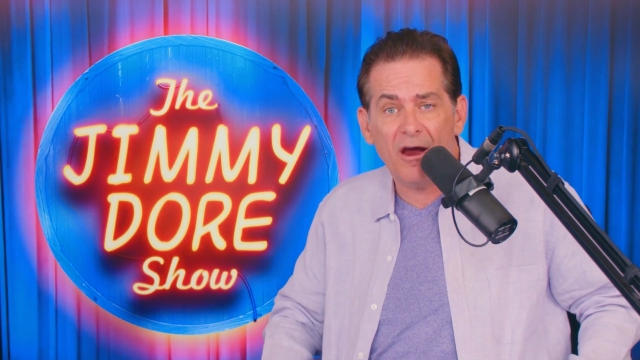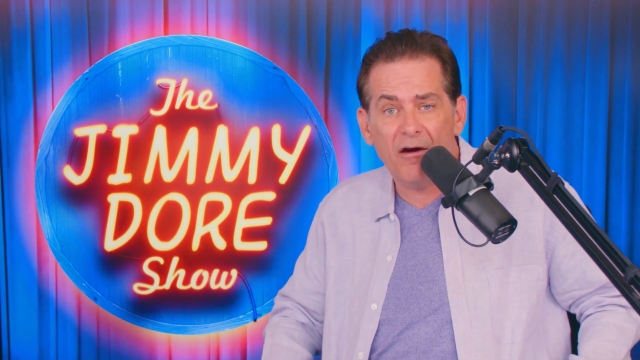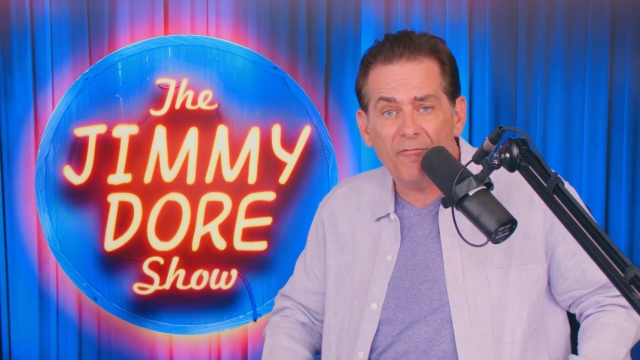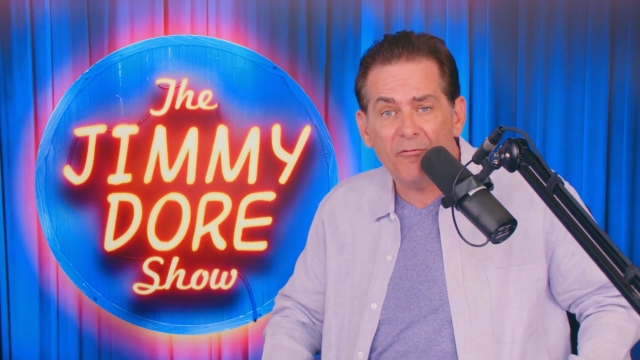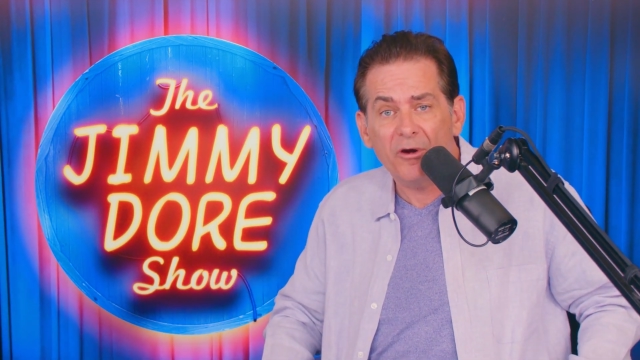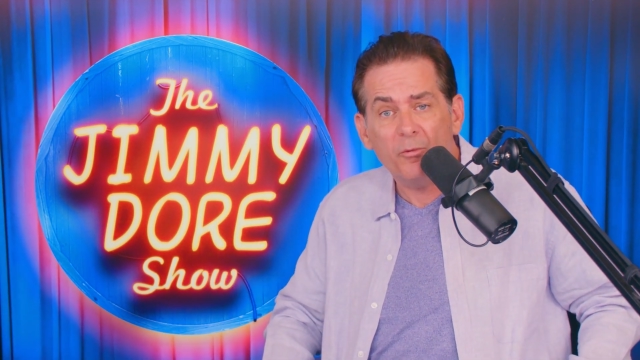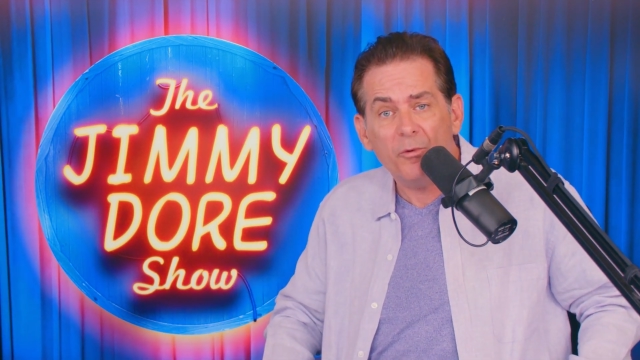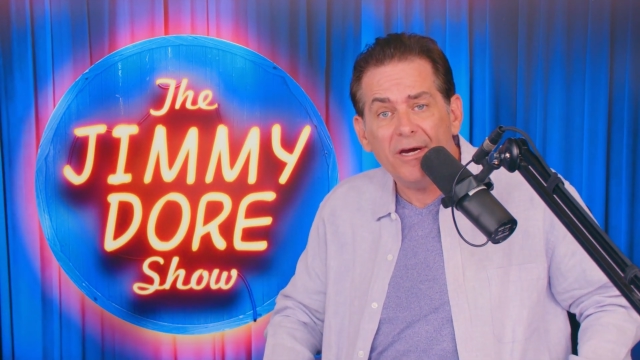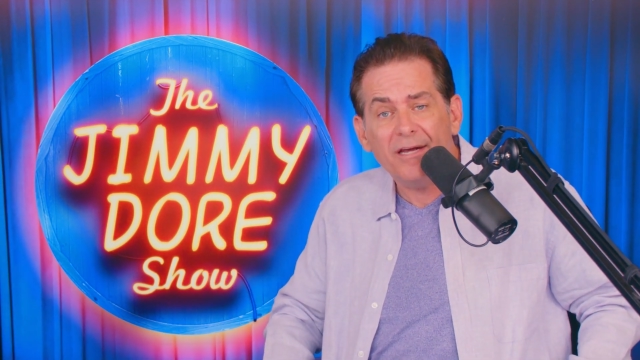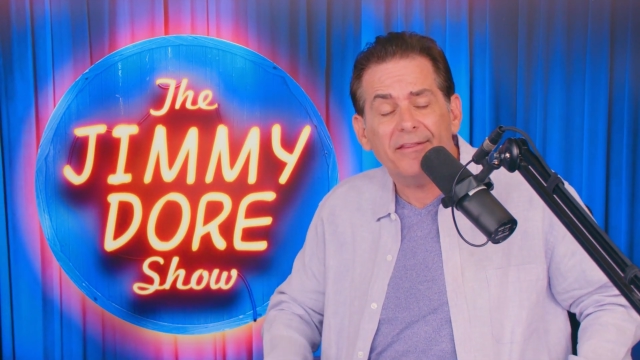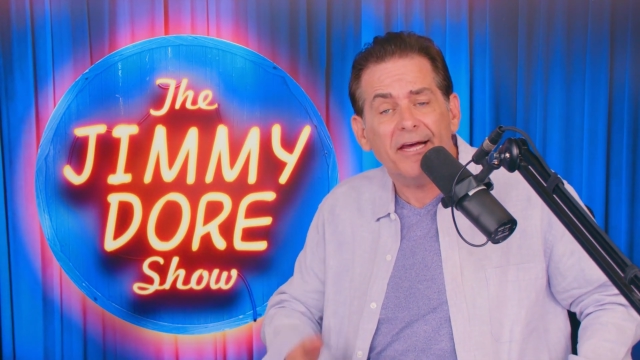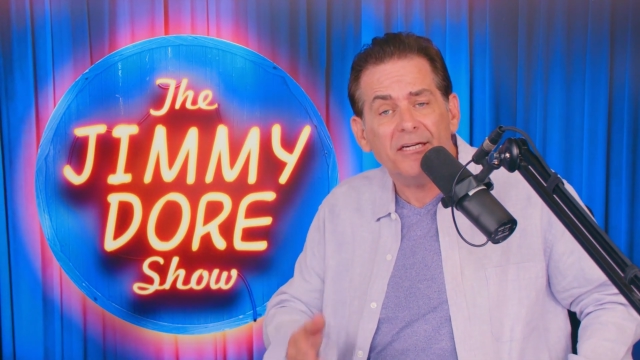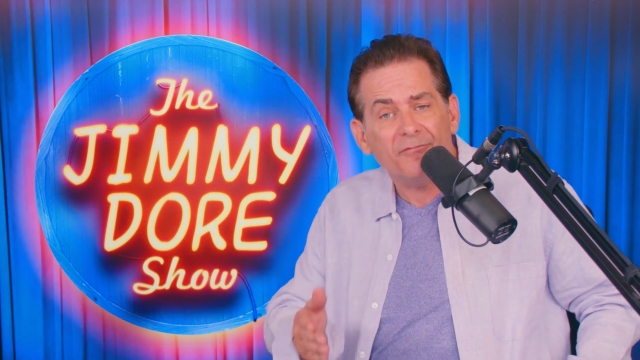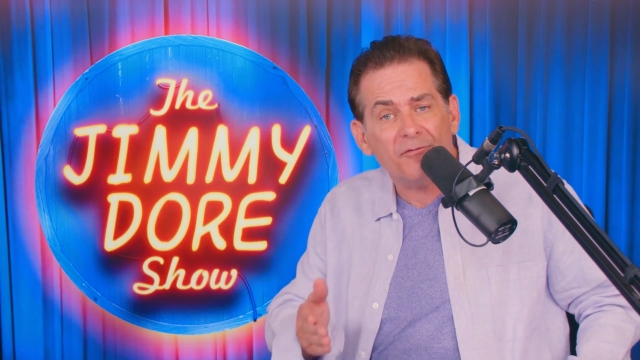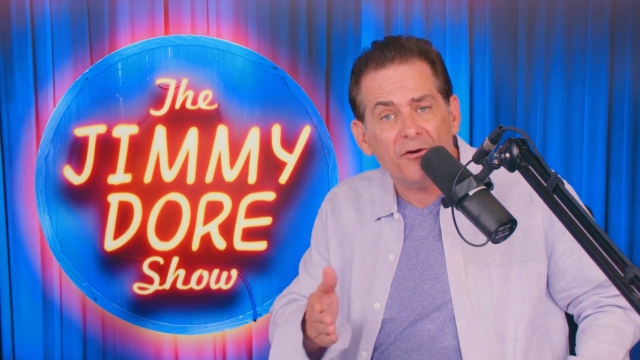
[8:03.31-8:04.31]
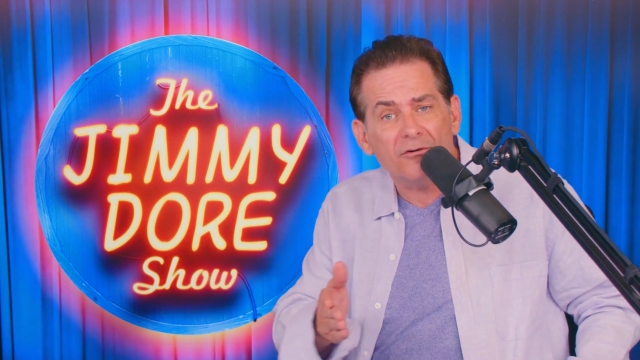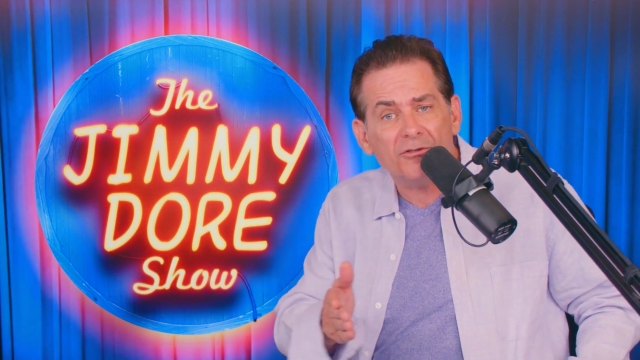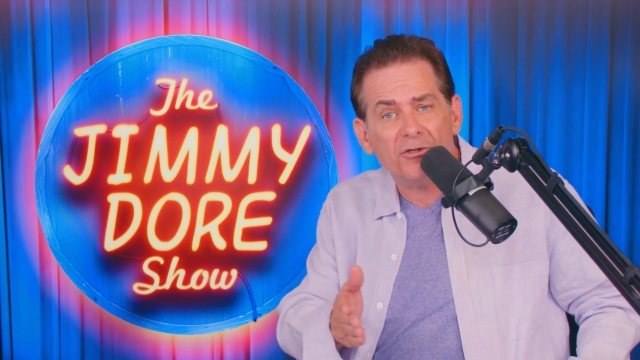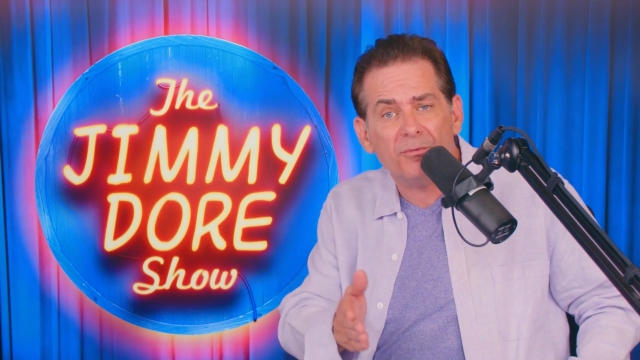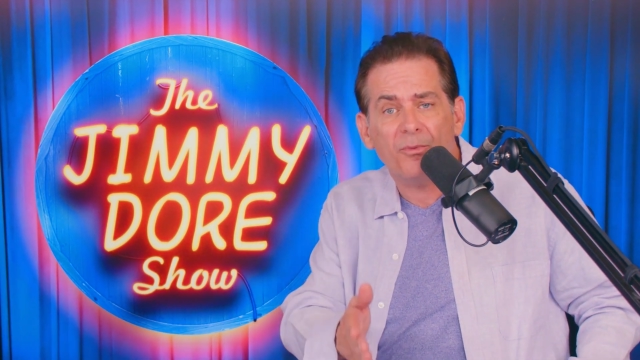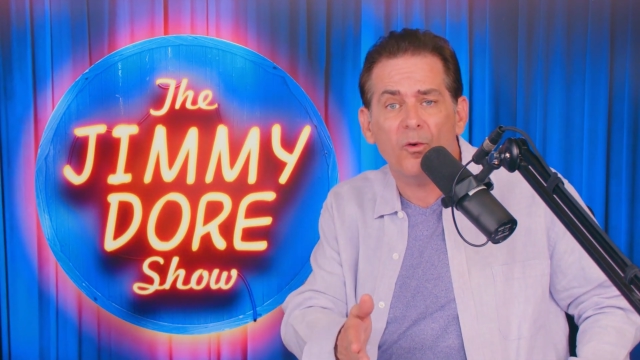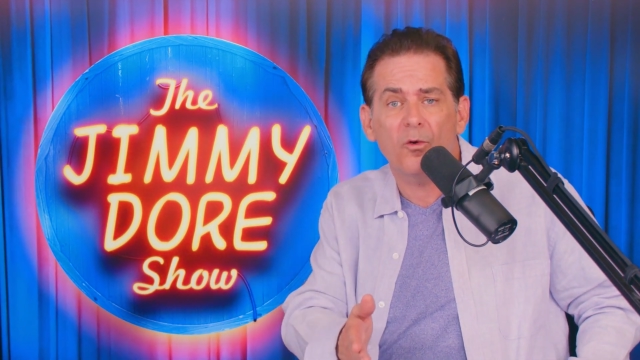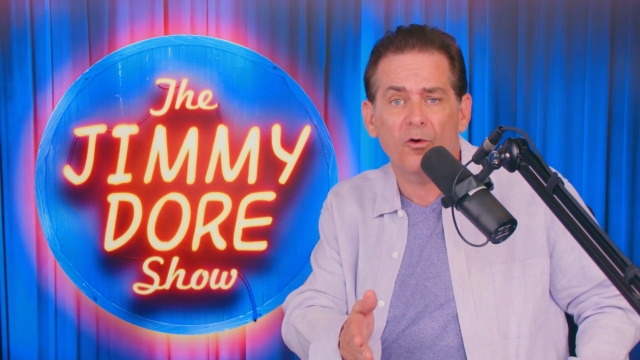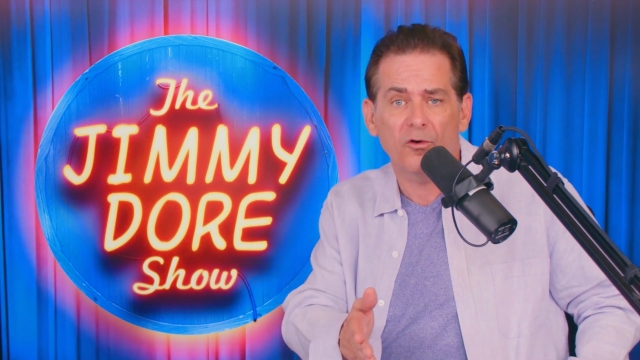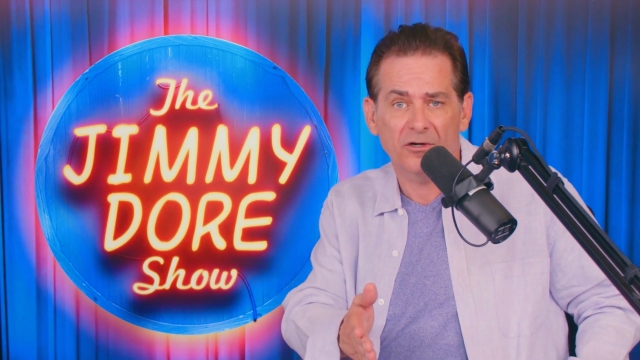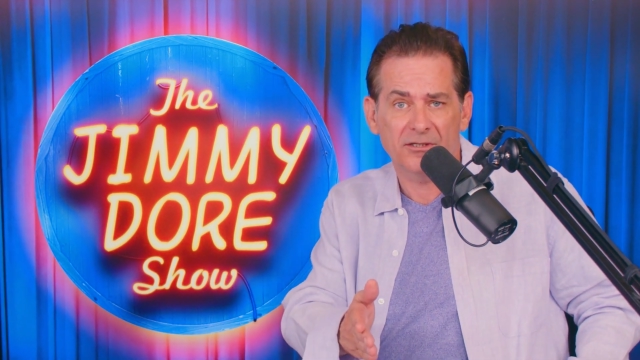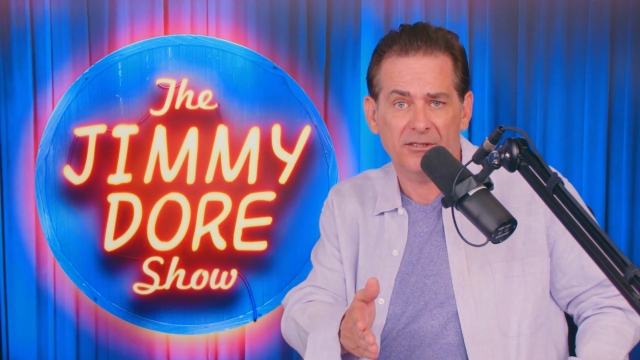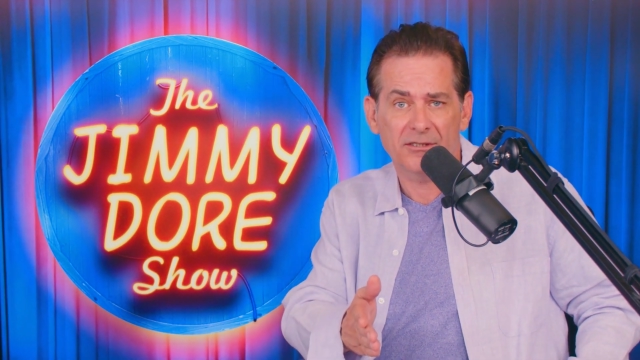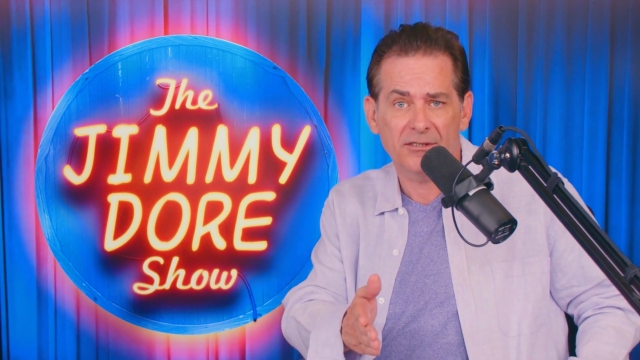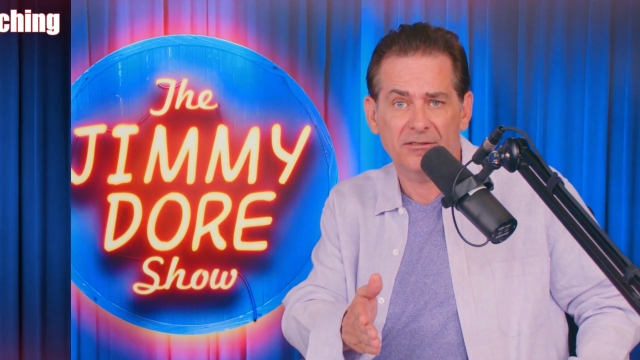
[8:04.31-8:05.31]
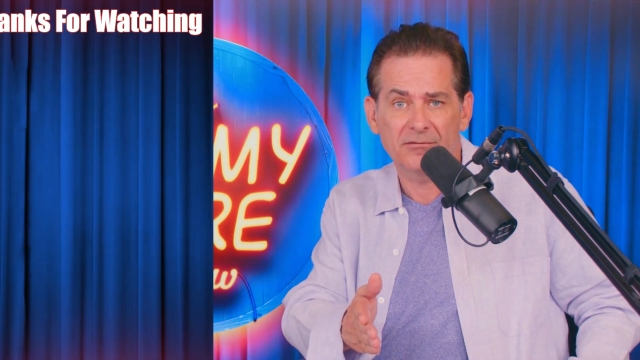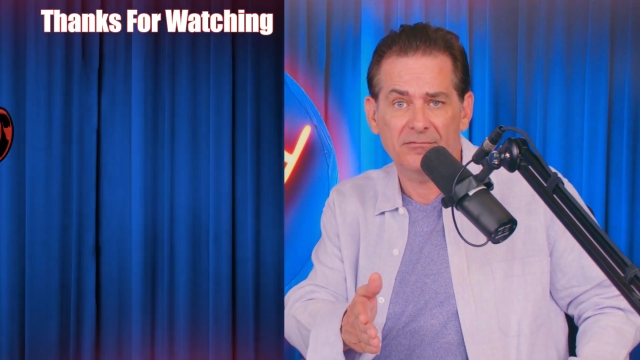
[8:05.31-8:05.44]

every week. Thanks for your support.